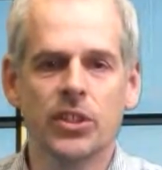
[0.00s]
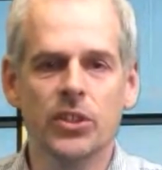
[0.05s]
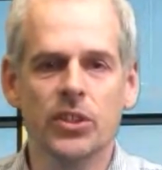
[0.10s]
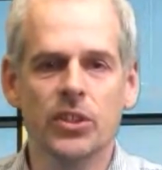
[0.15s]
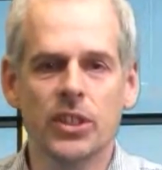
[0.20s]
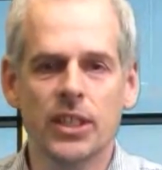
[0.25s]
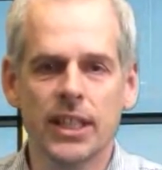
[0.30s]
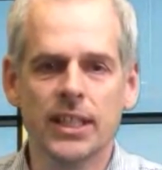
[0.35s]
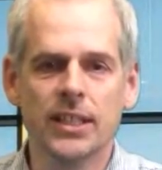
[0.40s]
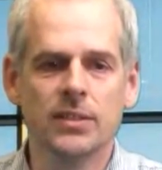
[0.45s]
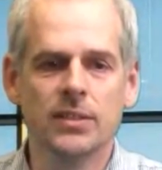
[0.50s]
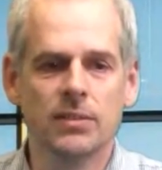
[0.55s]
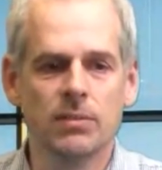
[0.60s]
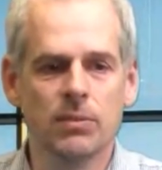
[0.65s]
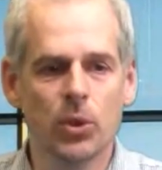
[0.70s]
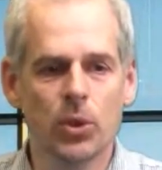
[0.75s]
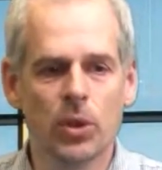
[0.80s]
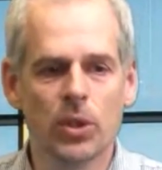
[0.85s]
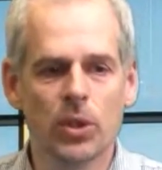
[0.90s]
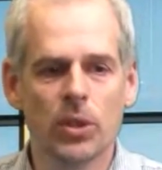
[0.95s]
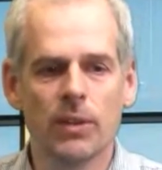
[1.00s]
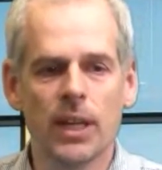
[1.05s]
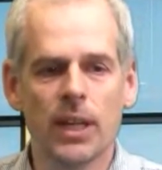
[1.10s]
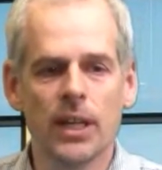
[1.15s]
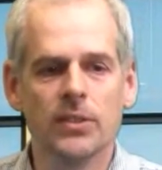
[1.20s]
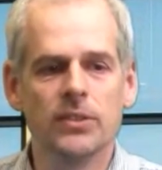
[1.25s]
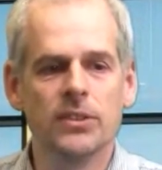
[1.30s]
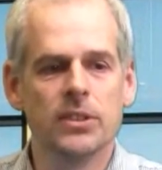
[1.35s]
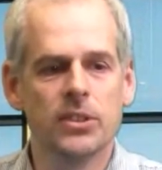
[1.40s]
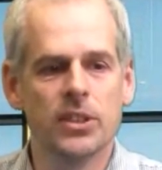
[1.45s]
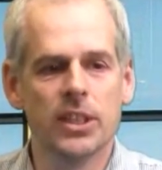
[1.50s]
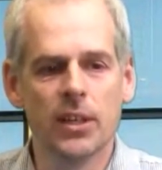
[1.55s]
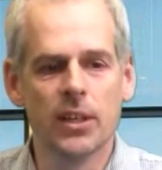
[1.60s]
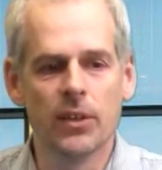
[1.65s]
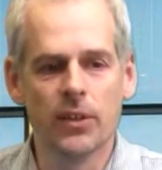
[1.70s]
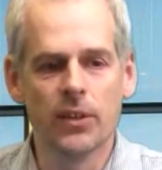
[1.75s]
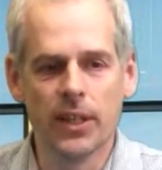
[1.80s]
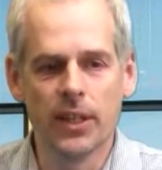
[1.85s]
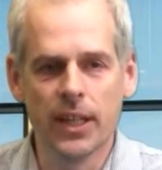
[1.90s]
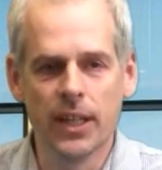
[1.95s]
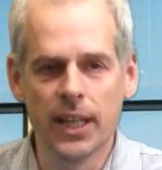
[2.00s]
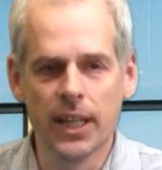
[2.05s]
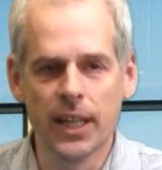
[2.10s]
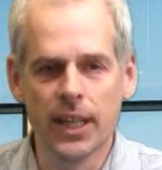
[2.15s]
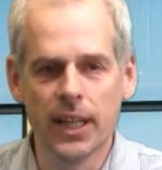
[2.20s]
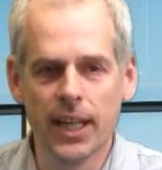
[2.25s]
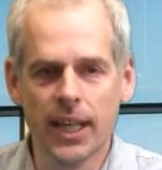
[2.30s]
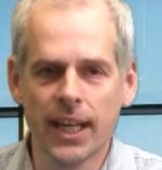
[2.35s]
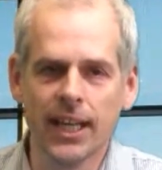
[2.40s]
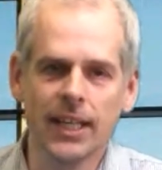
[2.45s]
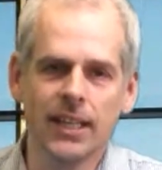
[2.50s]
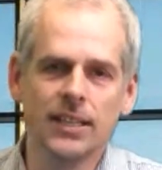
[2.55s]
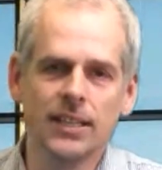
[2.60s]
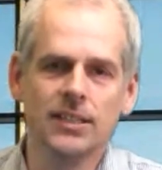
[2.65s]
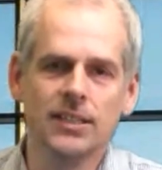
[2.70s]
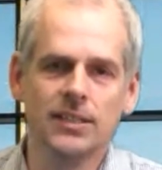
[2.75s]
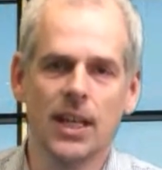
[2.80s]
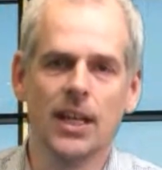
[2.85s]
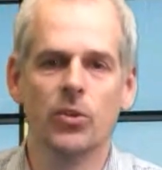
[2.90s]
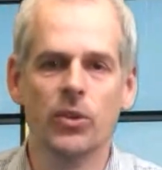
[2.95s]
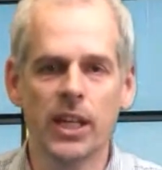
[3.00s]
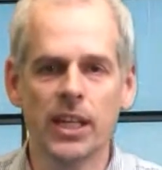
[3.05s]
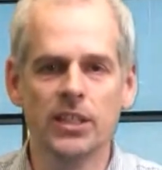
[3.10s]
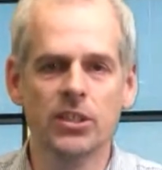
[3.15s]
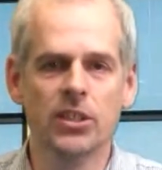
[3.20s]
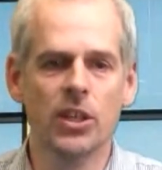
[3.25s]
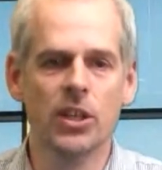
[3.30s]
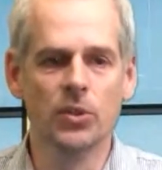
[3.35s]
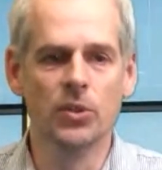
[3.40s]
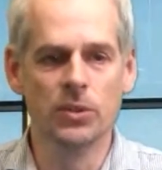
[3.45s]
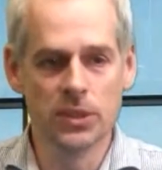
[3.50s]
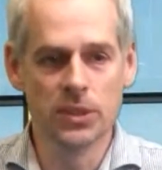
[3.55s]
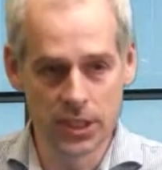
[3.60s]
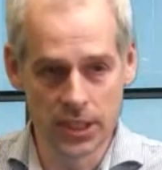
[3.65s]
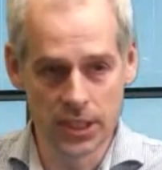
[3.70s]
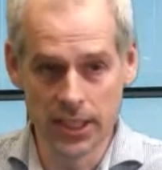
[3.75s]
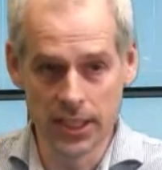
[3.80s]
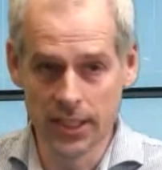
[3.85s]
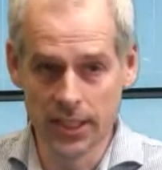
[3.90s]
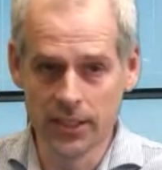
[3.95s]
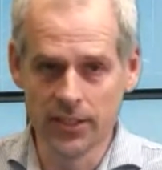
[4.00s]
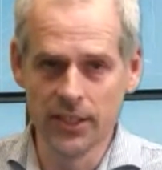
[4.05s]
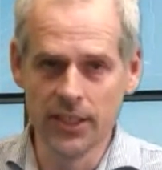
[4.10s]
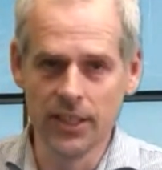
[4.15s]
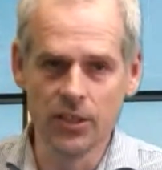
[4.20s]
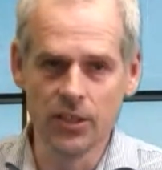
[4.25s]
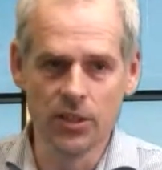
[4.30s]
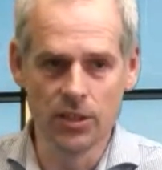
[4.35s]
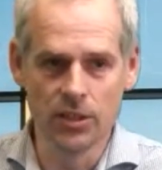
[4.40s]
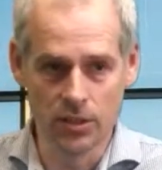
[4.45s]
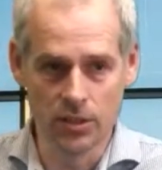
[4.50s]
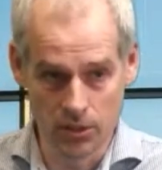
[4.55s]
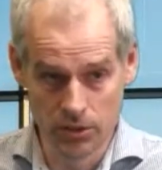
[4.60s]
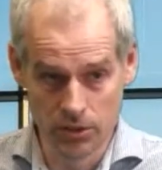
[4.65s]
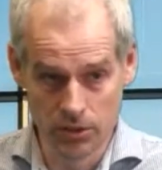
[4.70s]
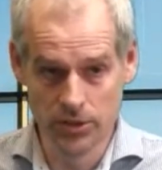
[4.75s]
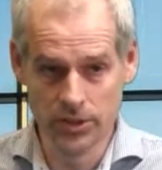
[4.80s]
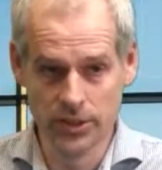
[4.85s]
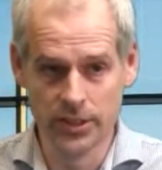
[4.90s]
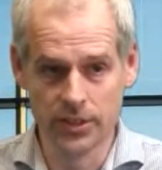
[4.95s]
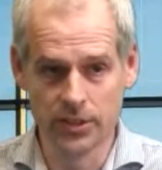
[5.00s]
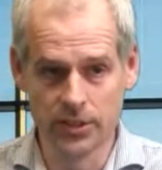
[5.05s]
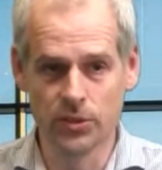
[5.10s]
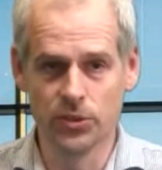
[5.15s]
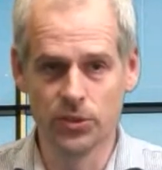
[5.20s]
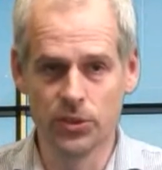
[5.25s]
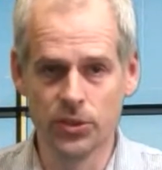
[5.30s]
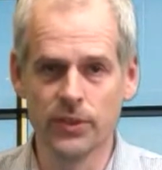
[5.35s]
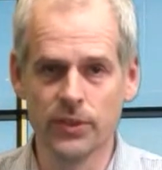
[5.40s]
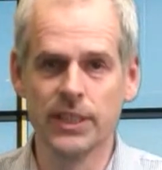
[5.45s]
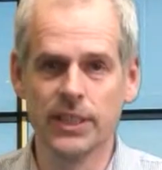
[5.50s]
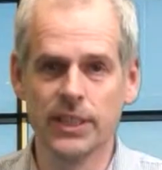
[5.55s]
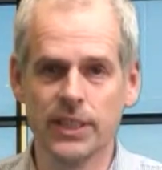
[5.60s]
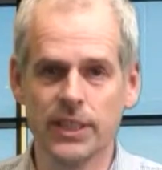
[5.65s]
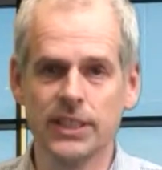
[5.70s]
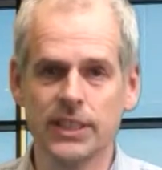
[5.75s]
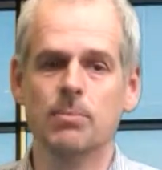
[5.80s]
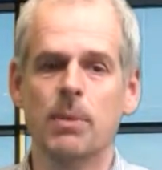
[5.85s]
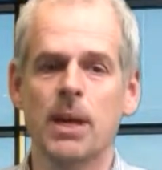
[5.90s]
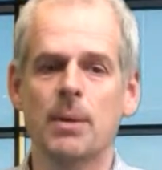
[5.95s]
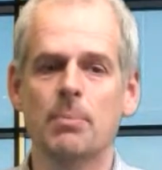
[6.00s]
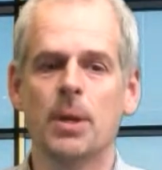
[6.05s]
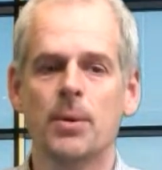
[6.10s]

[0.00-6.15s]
can walk around your area and create your own salinity or nutrient concentration map.